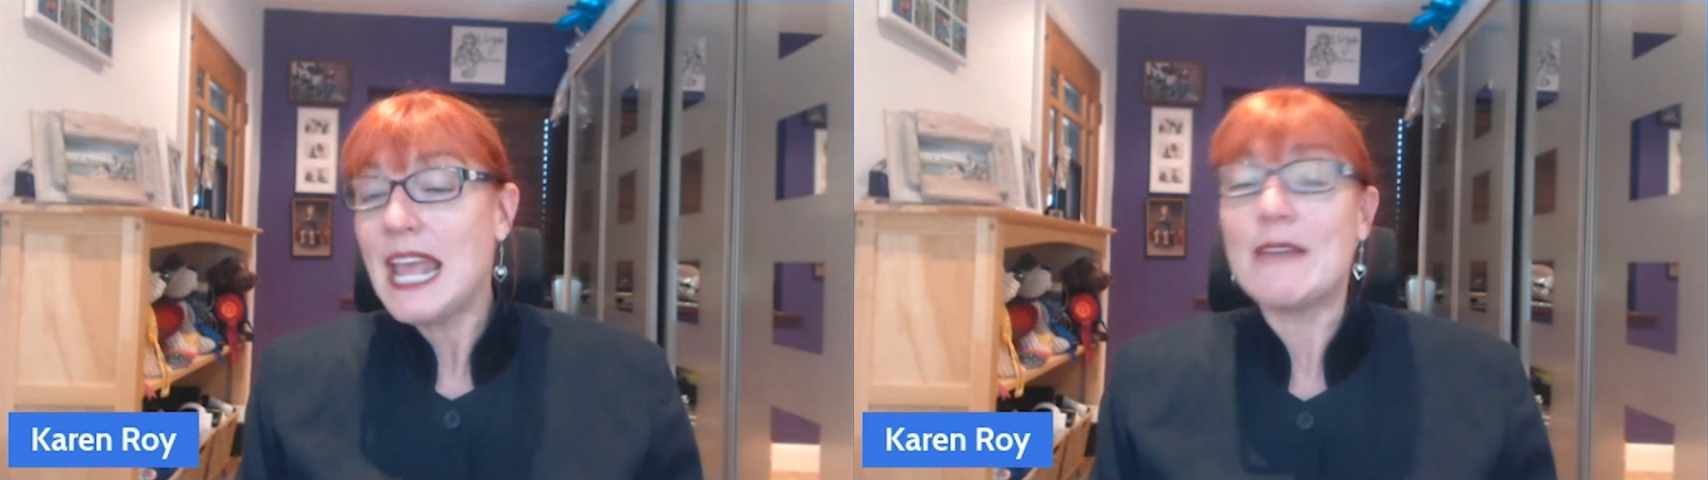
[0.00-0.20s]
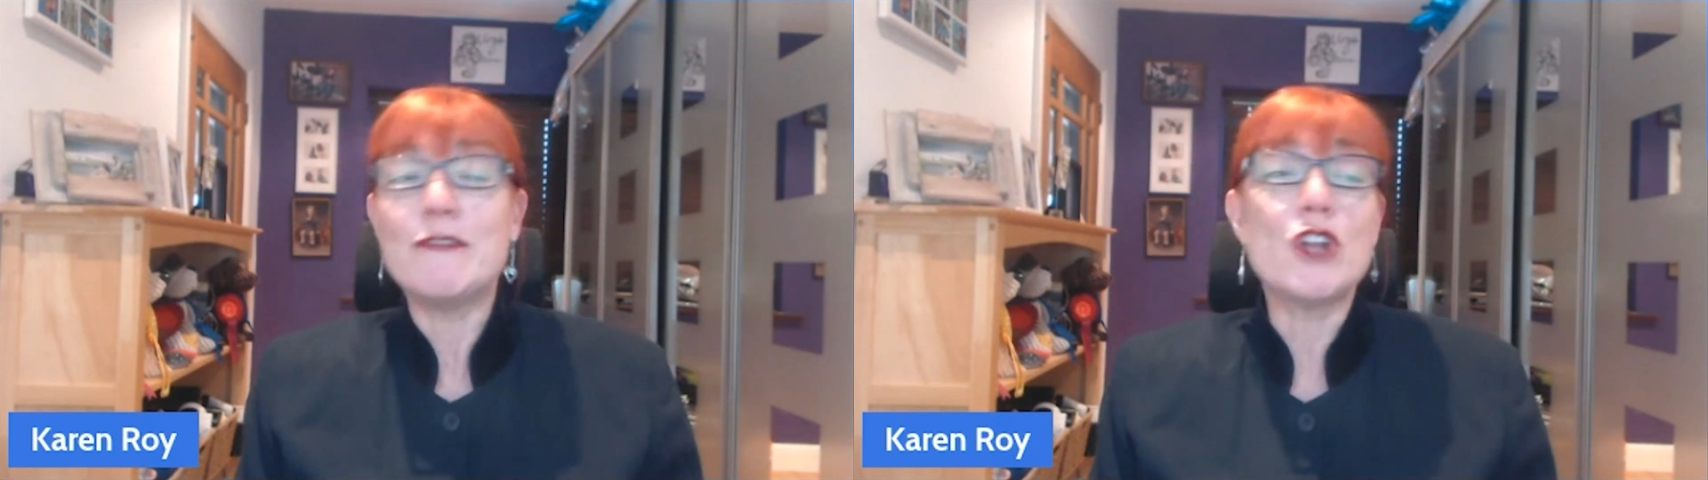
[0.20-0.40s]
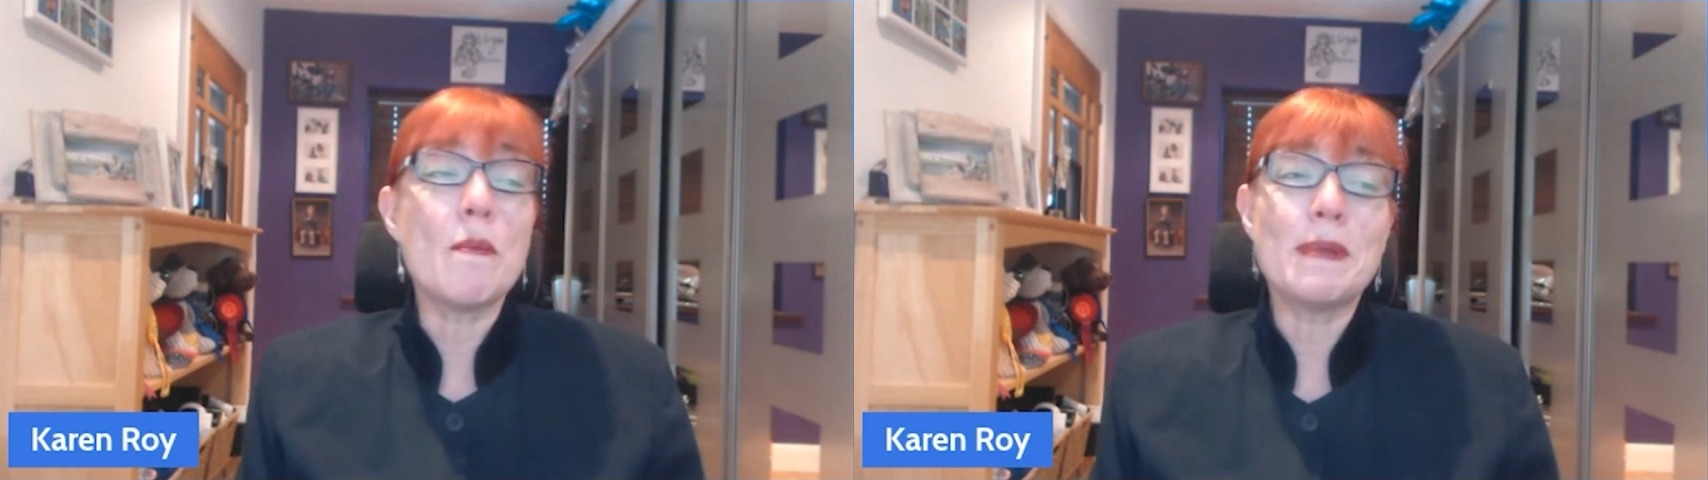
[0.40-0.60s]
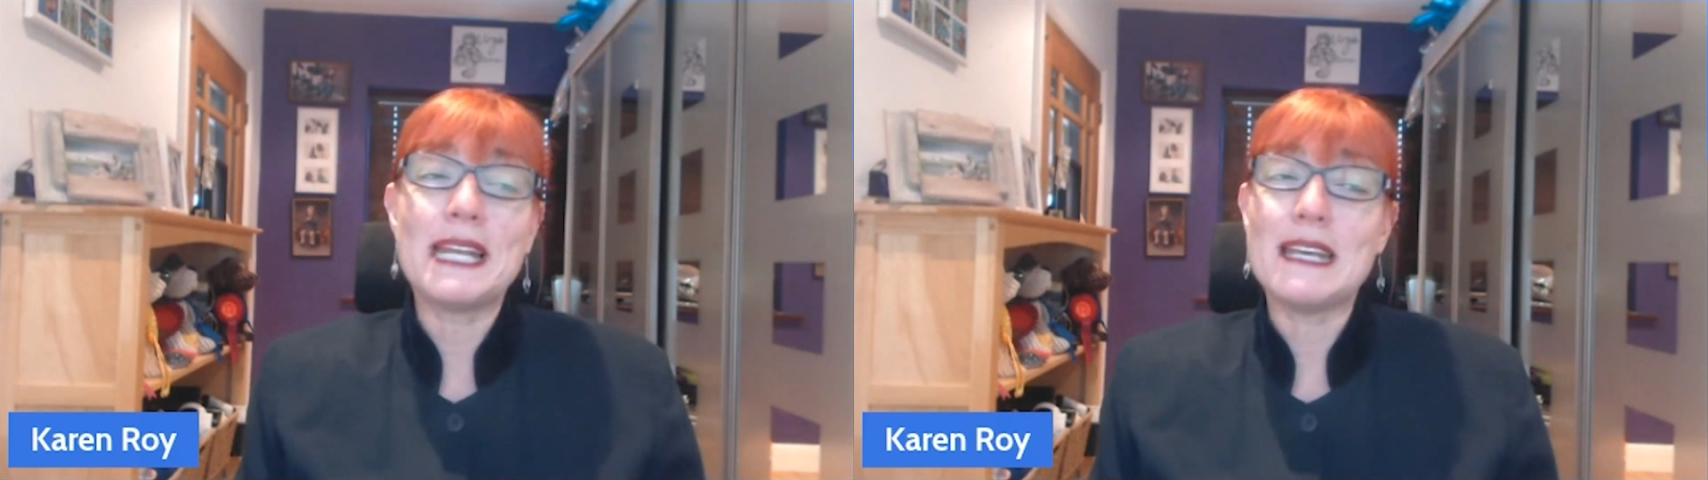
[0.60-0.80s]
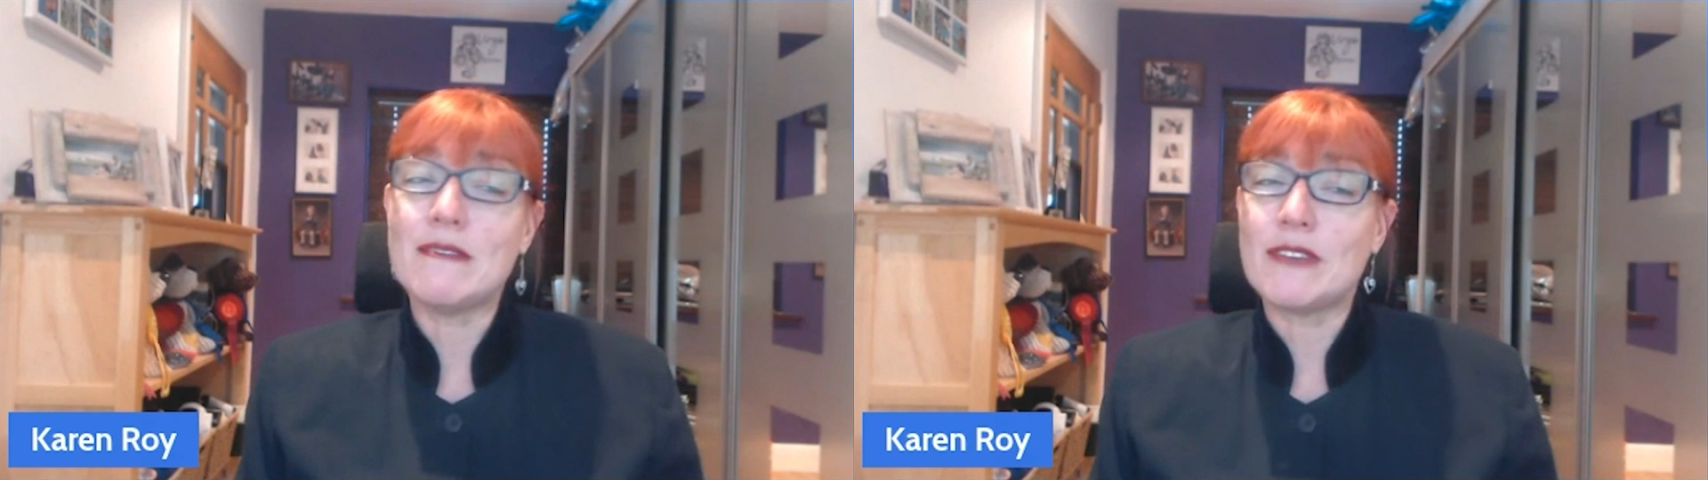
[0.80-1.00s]
If you don't
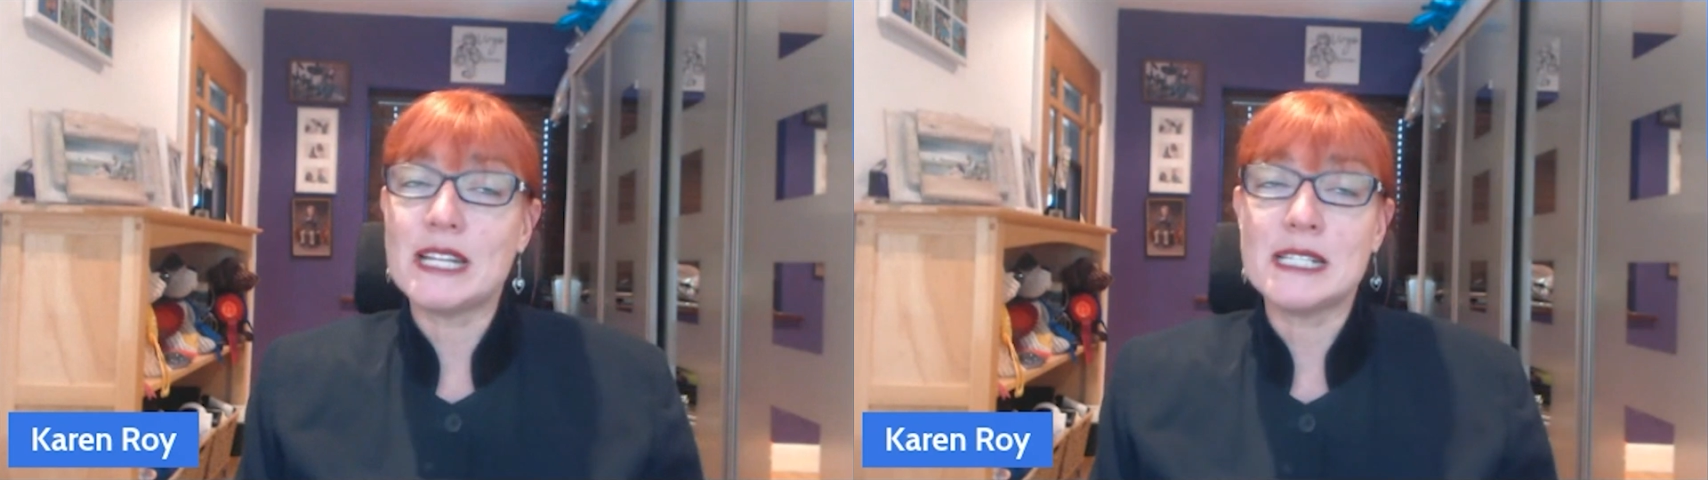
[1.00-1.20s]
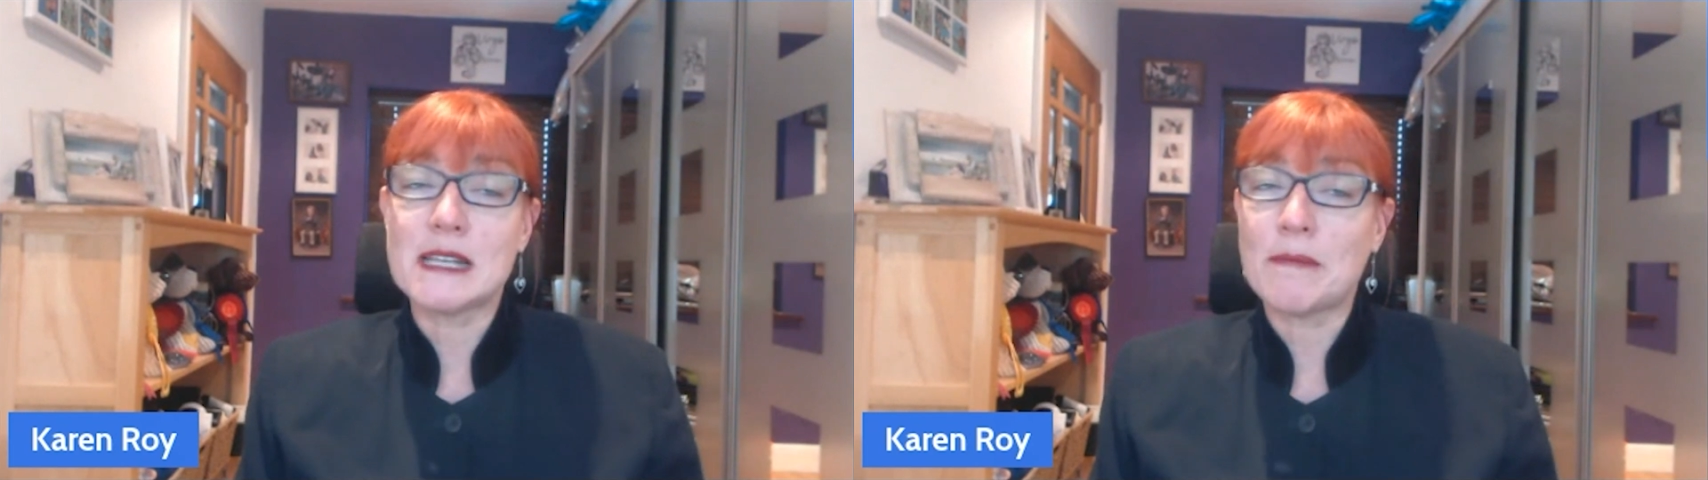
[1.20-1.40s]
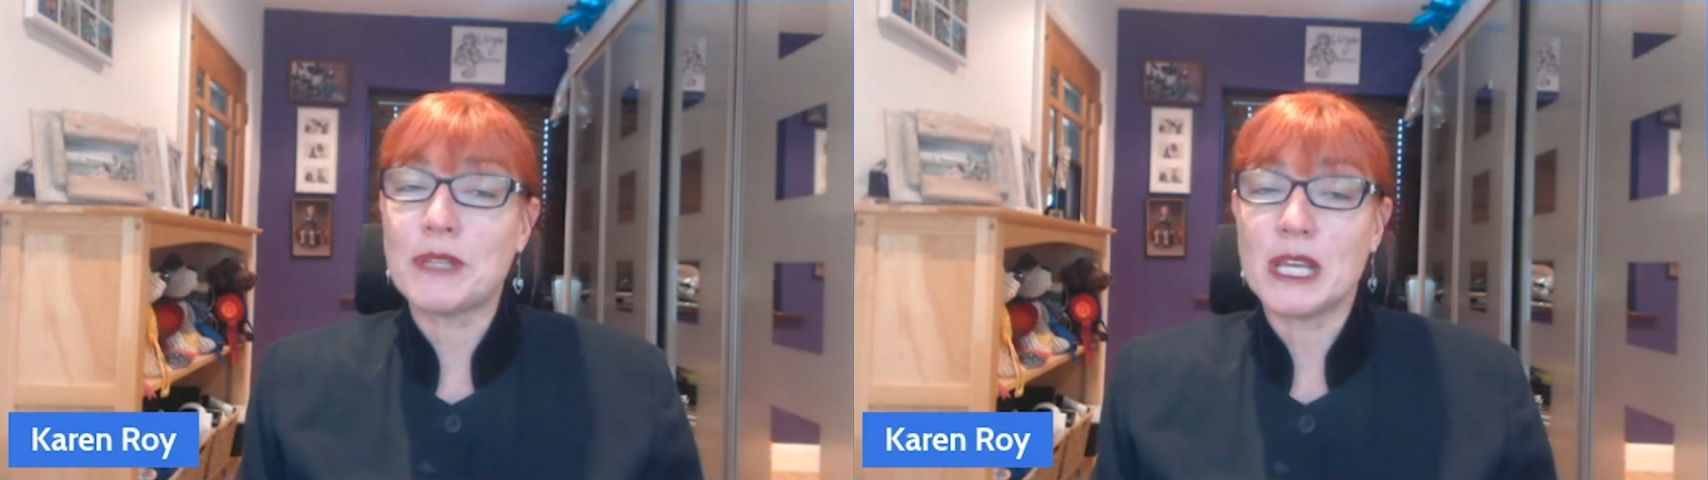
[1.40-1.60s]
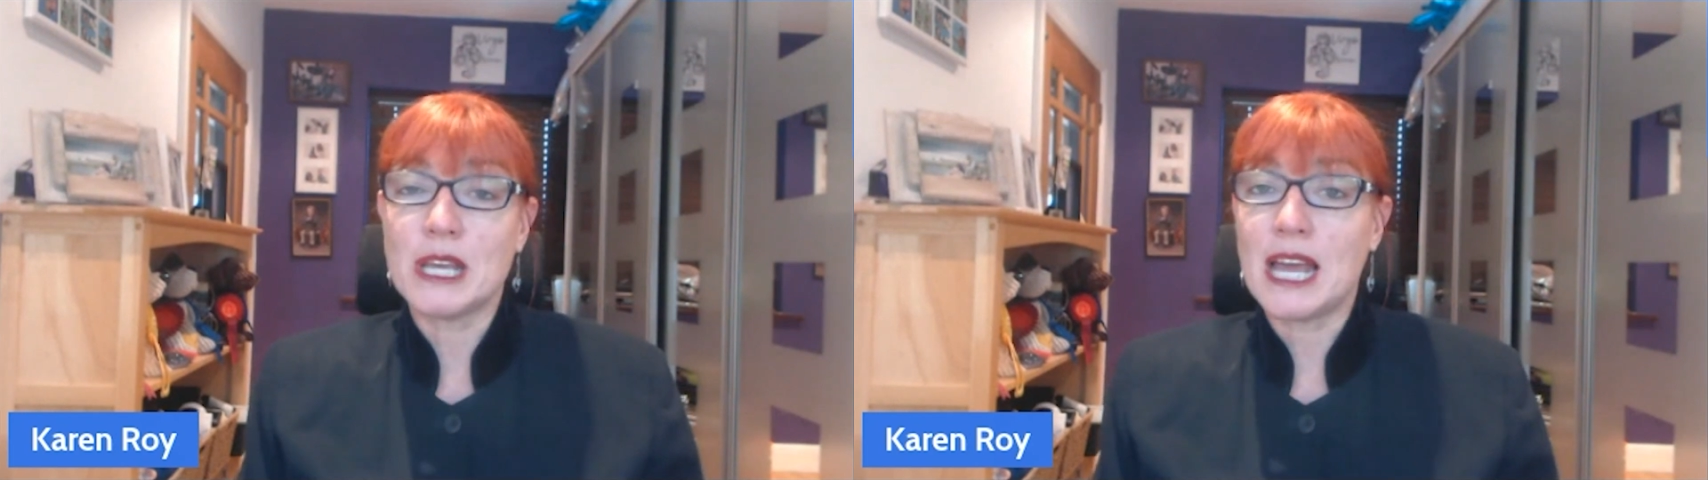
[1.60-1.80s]
believe in something